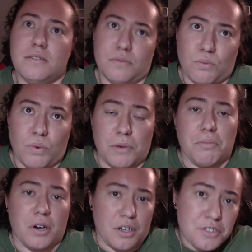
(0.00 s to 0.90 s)
one
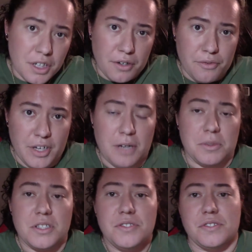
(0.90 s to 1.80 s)
part, our
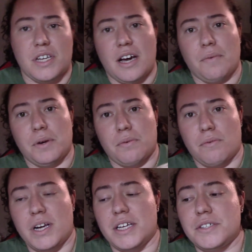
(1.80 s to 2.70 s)
families and how we were
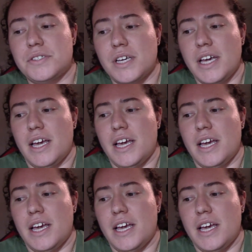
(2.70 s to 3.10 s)
raised,